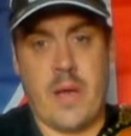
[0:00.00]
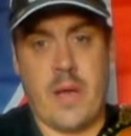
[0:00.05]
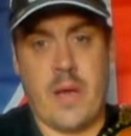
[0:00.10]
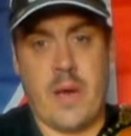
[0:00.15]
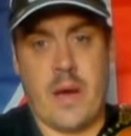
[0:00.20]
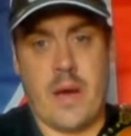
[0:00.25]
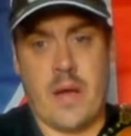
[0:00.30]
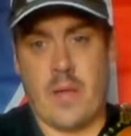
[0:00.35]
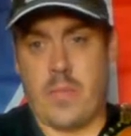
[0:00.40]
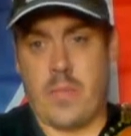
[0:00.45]

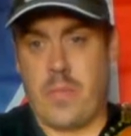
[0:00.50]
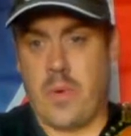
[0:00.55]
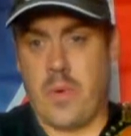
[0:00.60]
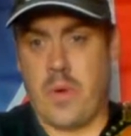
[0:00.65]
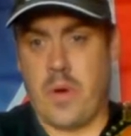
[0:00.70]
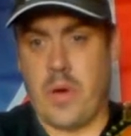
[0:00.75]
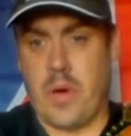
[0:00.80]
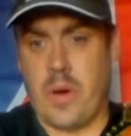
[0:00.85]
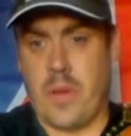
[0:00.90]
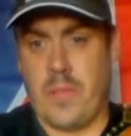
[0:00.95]
I'll
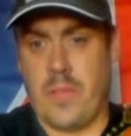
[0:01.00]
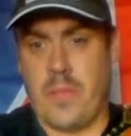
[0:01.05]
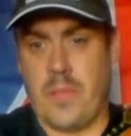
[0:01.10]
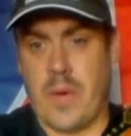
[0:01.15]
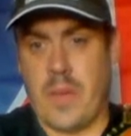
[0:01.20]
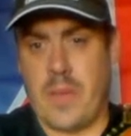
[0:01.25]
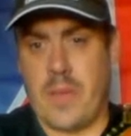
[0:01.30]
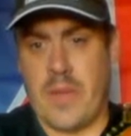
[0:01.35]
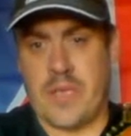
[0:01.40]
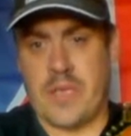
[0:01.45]
put
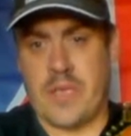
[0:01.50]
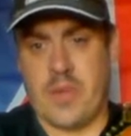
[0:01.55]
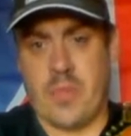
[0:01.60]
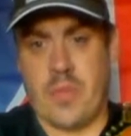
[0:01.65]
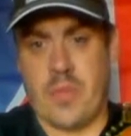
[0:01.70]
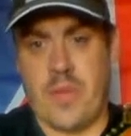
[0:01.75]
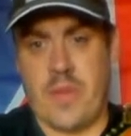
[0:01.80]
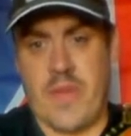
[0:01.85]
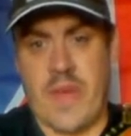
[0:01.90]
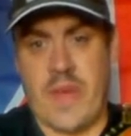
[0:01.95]
a picture
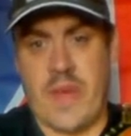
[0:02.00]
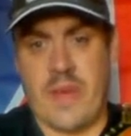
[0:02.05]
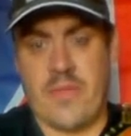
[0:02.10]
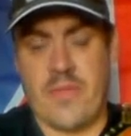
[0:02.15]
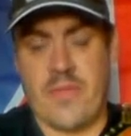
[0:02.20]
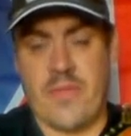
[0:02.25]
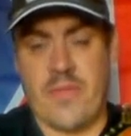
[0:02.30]
up at the end of